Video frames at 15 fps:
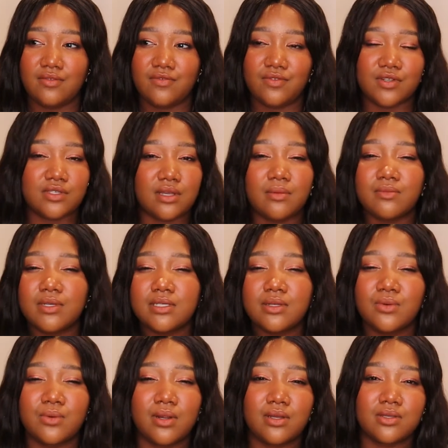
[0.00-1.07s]
for some
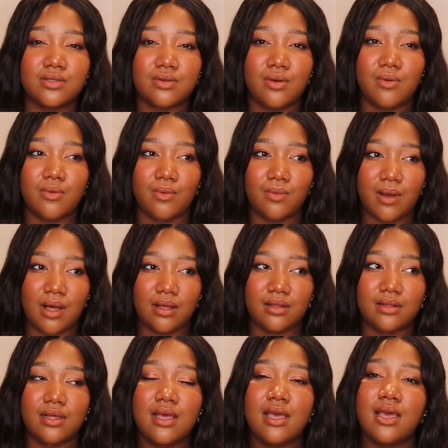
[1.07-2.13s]
reason, works so
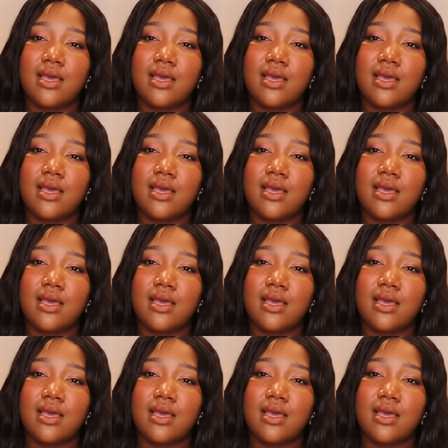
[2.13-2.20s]
well